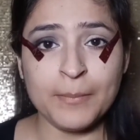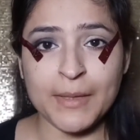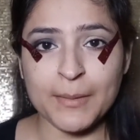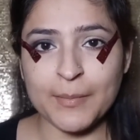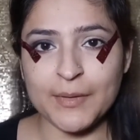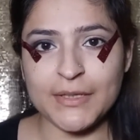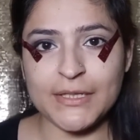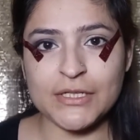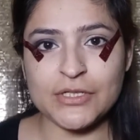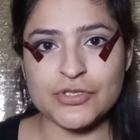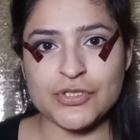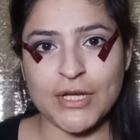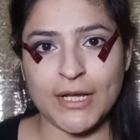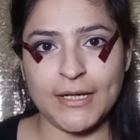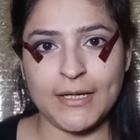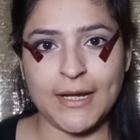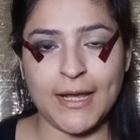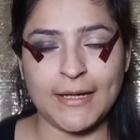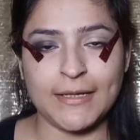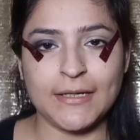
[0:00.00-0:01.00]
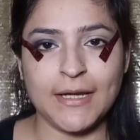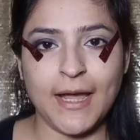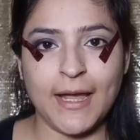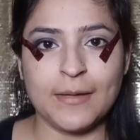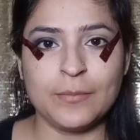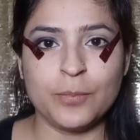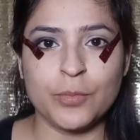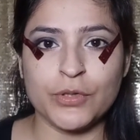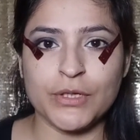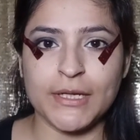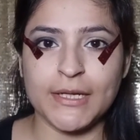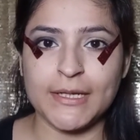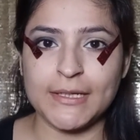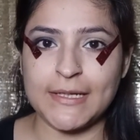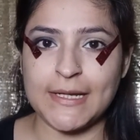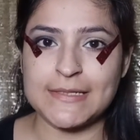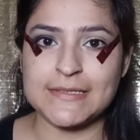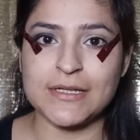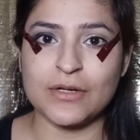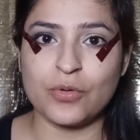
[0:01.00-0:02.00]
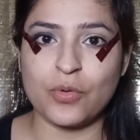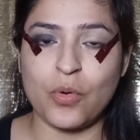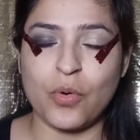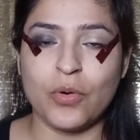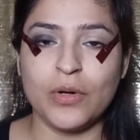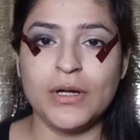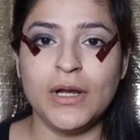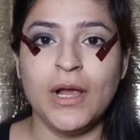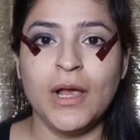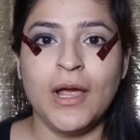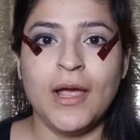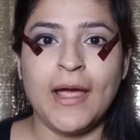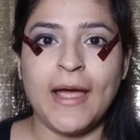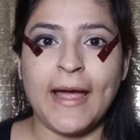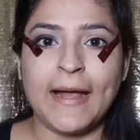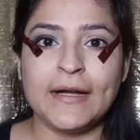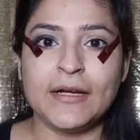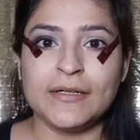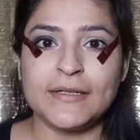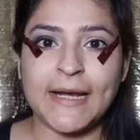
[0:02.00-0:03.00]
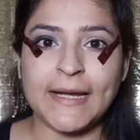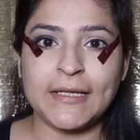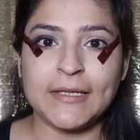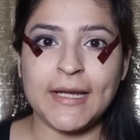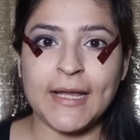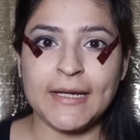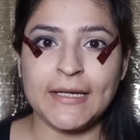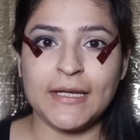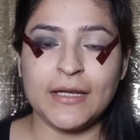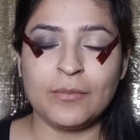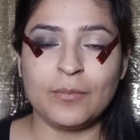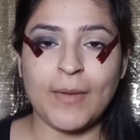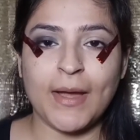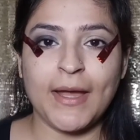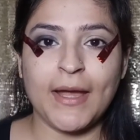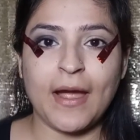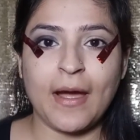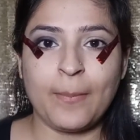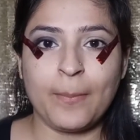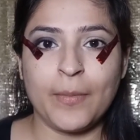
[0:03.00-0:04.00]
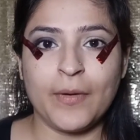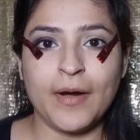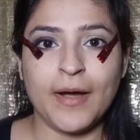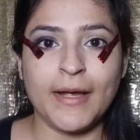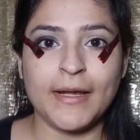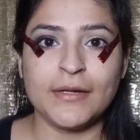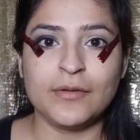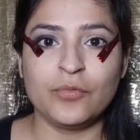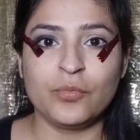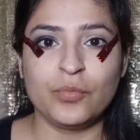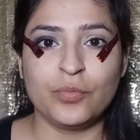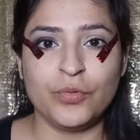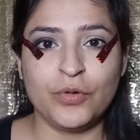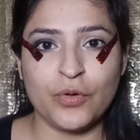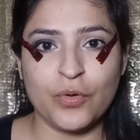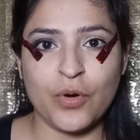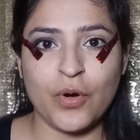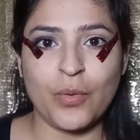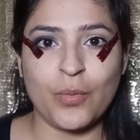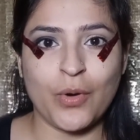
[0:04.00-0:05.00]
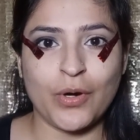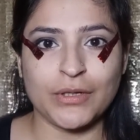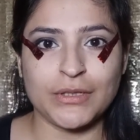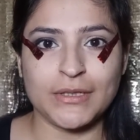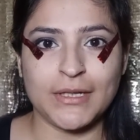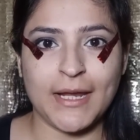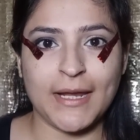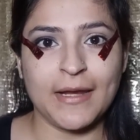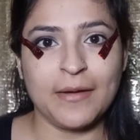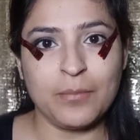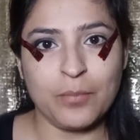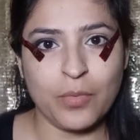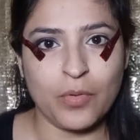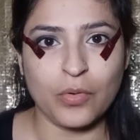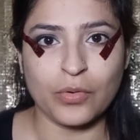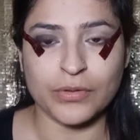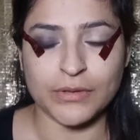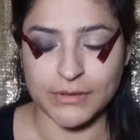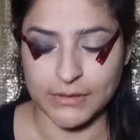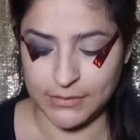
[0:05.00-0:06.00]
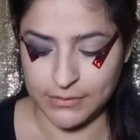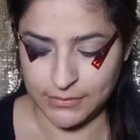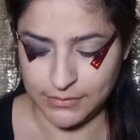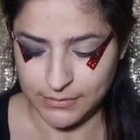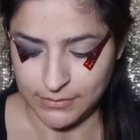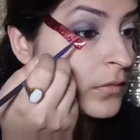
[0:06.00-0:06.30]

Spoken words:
Maybelline gel liner and putting it as a kohl and tightlining my upper and lower waterline both.